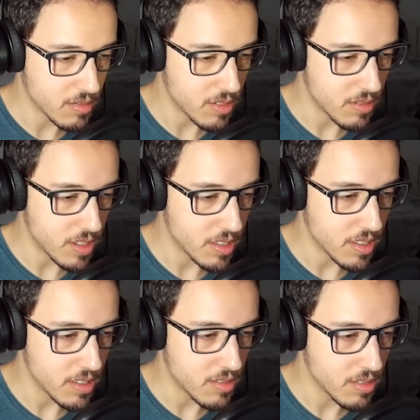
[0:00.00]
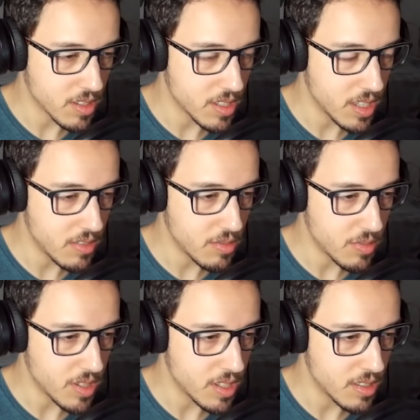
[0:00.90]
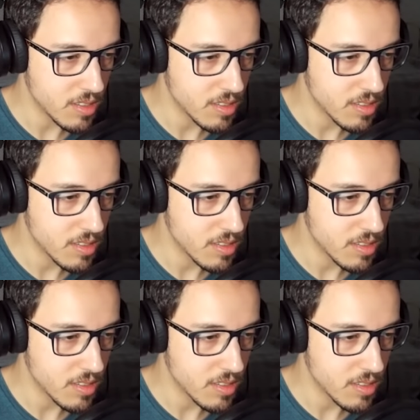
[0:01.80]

to her right now. Okay, never mind.